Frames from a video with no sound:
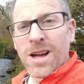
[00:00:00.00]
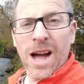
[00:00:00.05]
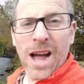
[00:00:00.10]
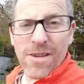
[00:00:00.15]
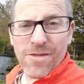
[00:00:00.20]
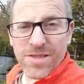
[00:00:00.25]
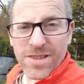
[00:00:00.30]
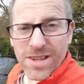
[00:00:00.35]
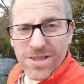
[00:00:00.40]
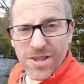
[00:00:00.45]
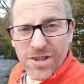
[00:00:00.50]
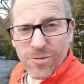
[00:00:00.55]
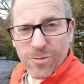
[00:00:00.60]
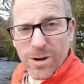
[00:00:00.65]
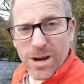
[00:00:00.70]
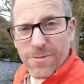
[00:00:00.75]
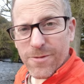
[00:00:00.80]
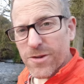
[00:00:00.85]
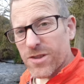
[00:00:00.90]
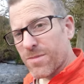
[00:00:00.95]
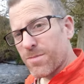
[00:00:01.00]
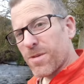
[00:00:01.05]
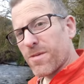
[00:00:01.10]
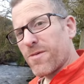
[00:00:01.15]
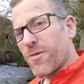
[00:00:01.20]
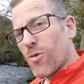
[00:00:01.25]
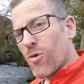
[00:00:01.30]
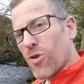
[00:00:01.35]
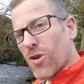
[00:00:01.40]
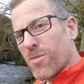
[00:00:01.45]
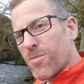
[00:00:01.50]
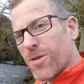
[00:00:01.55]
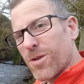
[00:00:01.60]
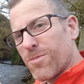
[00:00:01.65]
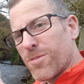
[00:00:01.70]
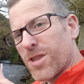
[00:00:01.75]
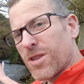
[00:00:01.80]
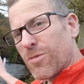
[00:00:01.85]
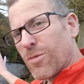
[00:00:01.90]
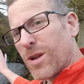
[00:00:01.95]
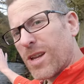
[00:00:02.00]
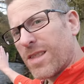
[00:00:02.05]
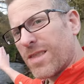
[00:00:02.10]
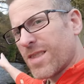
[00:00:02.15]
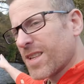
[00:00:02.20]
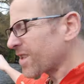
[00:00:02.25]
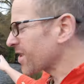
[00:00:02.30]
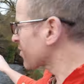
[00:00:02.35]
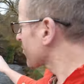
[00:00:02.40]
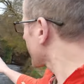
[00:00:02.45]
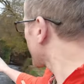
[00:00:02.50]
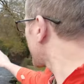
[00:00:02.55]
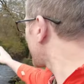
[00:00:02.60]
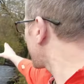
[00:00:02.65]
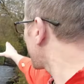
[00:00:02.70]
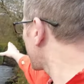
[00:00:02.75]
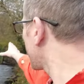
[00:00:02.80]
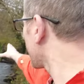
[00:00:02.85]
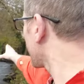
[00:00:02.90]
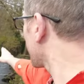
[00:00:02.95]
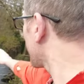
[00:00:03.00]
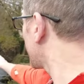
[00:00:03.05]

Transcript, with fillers: I've said this reference before, but between this right here,